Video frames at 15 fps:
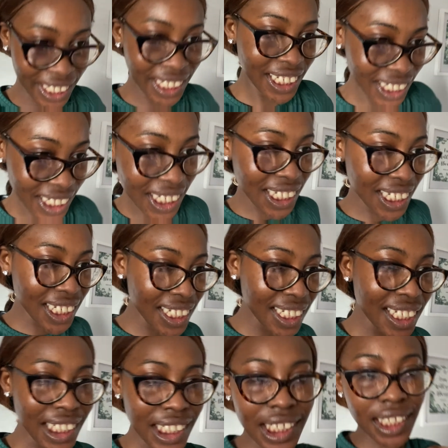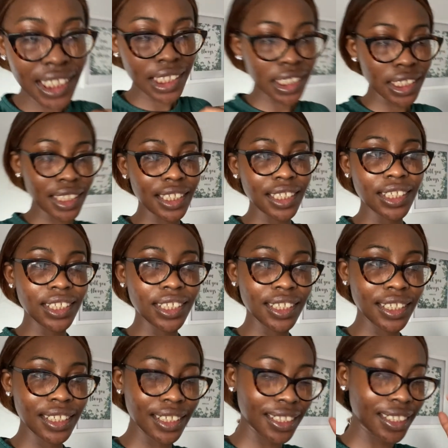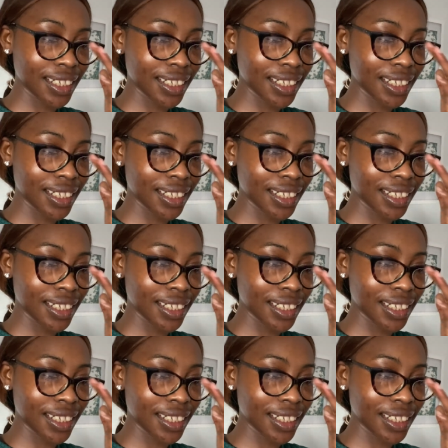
I had to finish my Cetaphil.